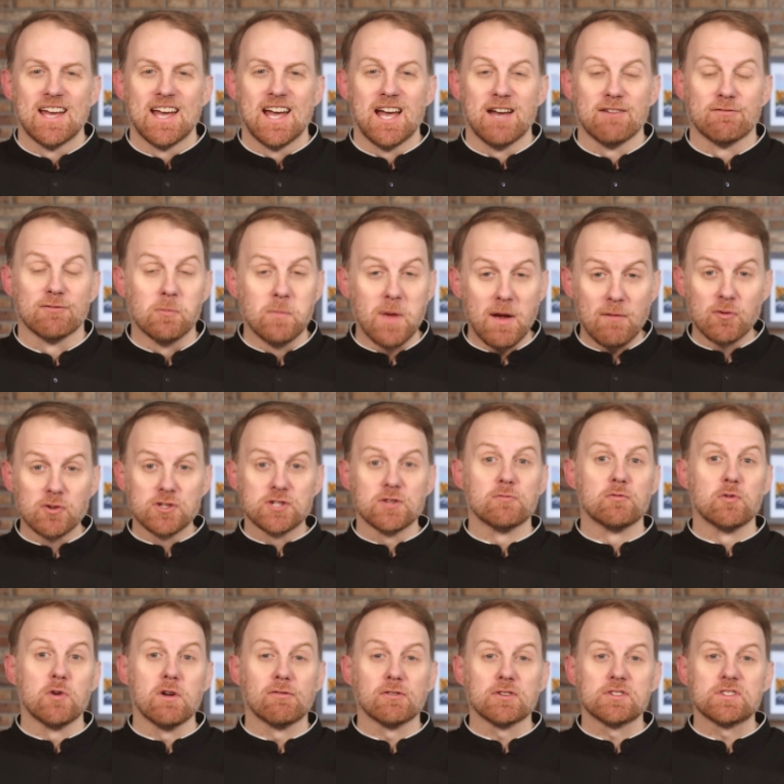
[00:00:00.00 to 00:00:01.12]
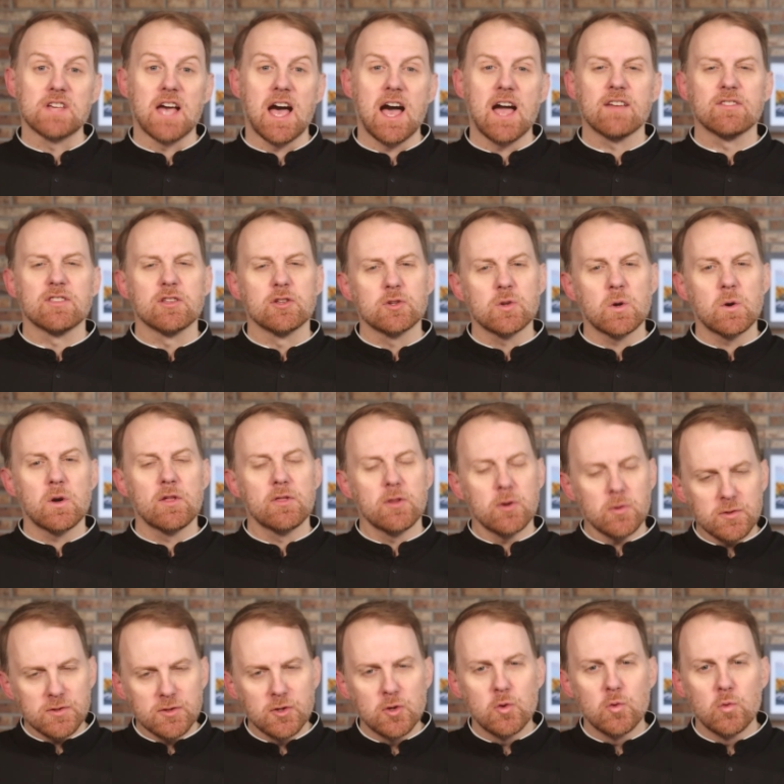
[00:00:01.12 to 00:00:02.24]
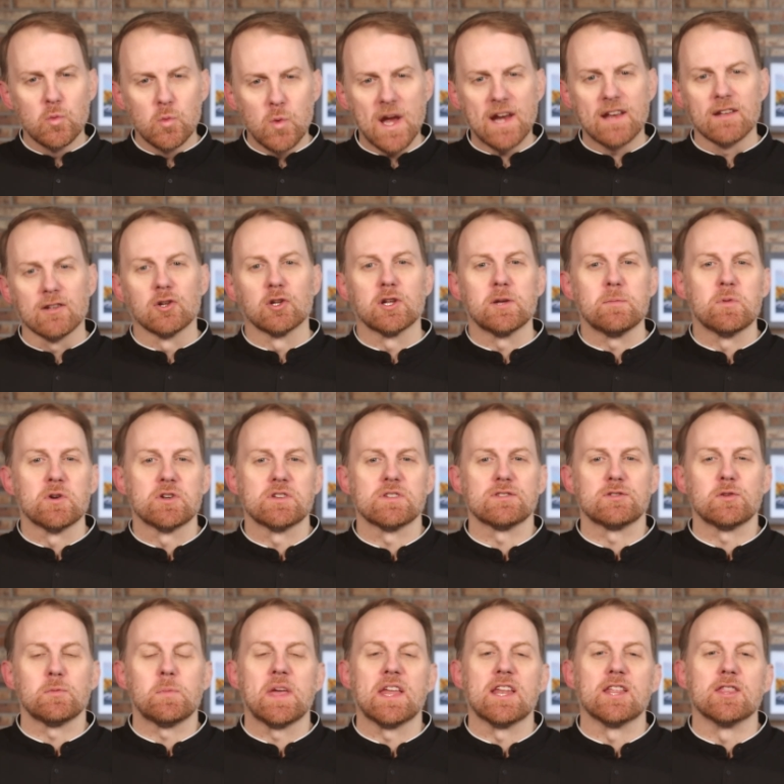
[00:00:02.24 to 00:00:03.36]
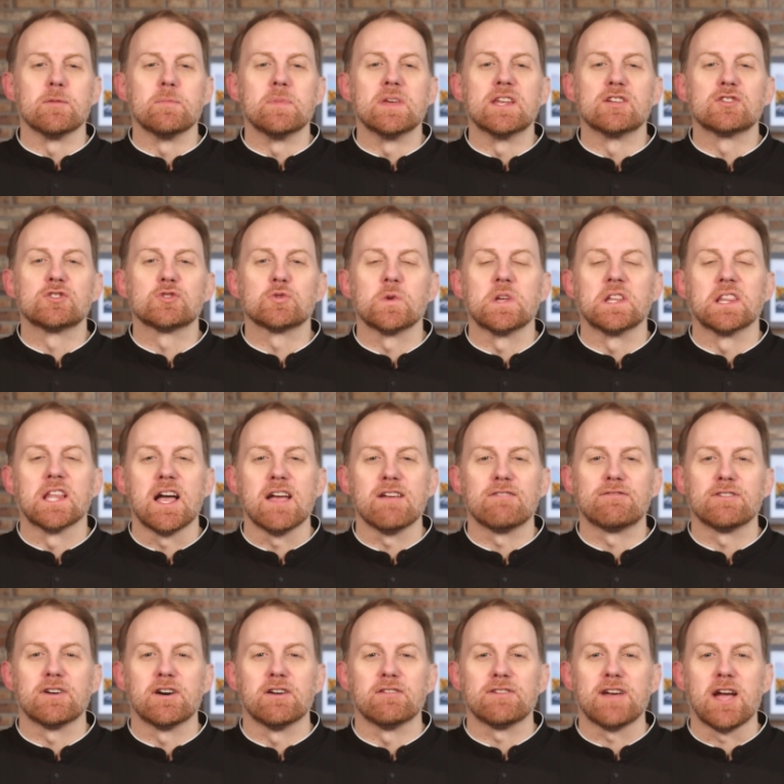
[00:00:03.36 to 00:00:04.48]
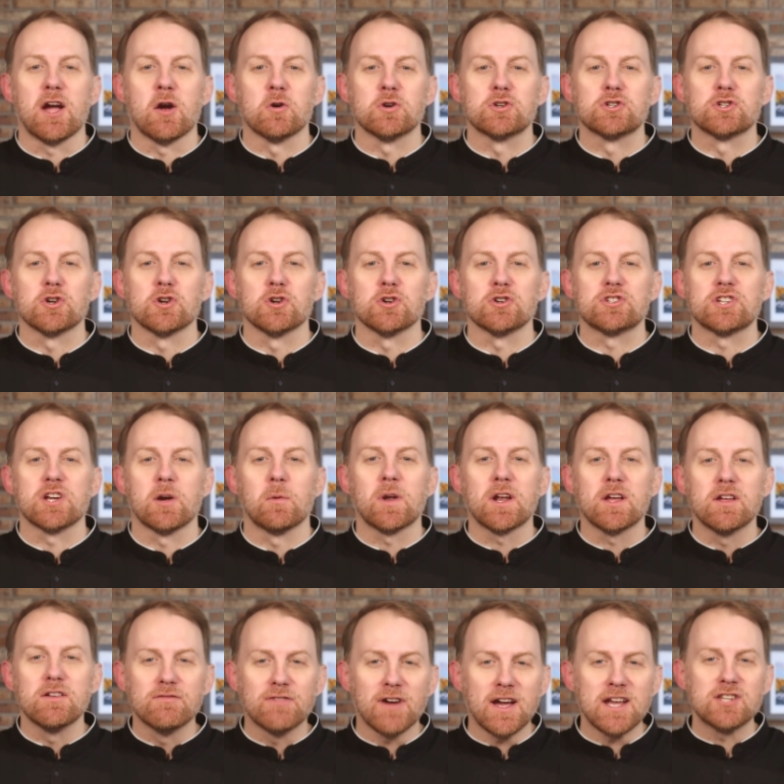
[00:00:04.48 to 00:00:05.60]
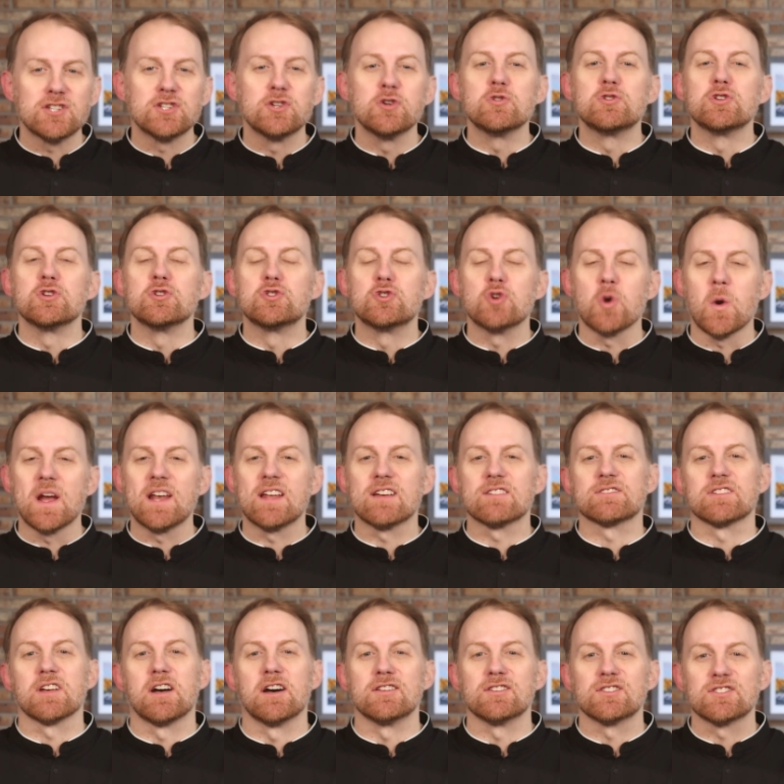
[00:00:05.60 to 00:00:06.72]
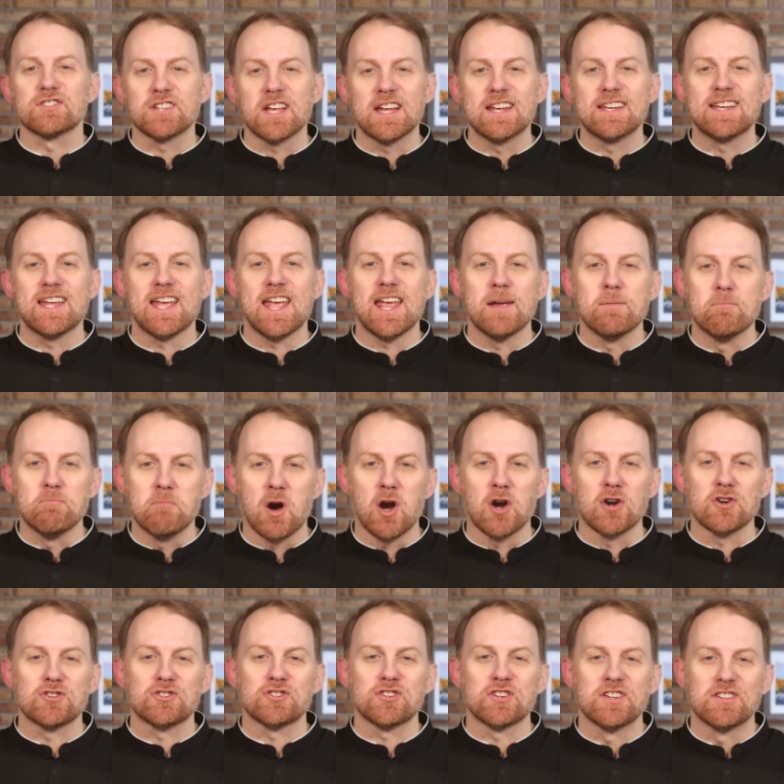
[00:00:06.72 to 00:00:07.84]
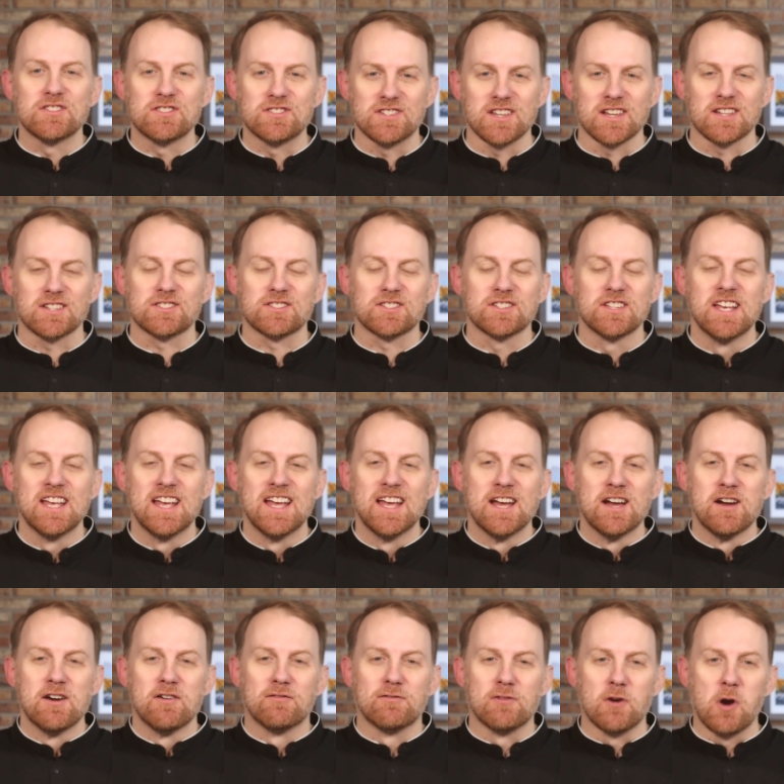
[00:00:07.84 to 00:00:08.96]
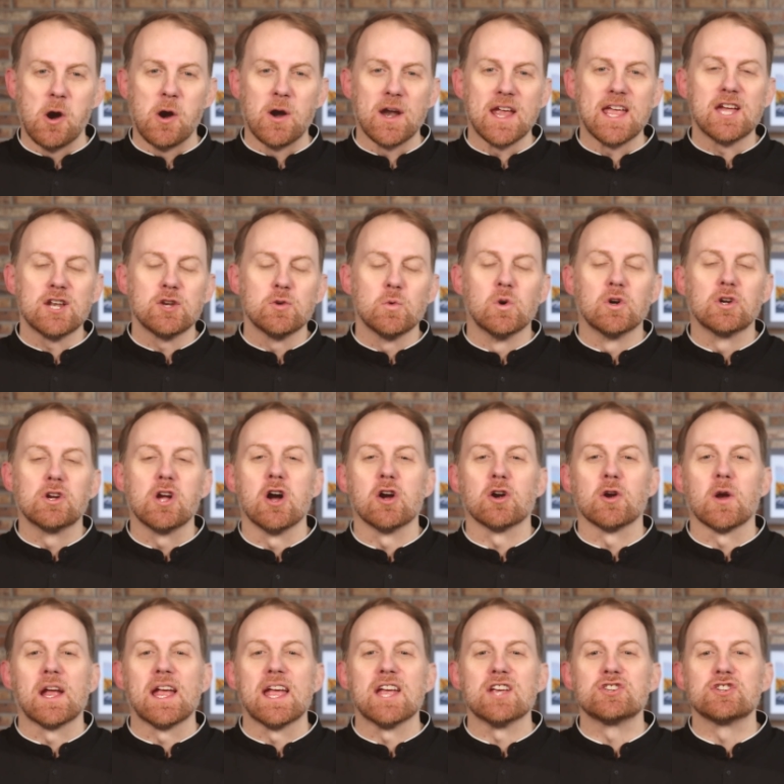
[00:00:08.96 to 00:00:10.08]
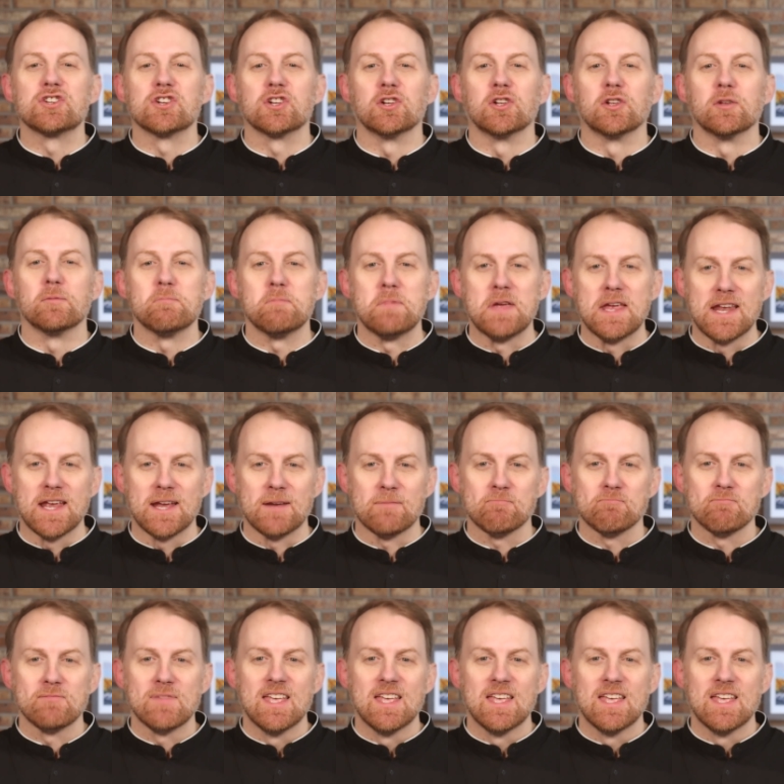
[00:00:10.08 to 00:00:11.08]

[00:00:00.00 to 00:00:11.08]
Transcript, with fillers: Uh, for members of Riverside and, and, those who regularly participate in the ministry life of our church, I want to invite you to join us on Sunday, March 6th, for our annual congregational meeting.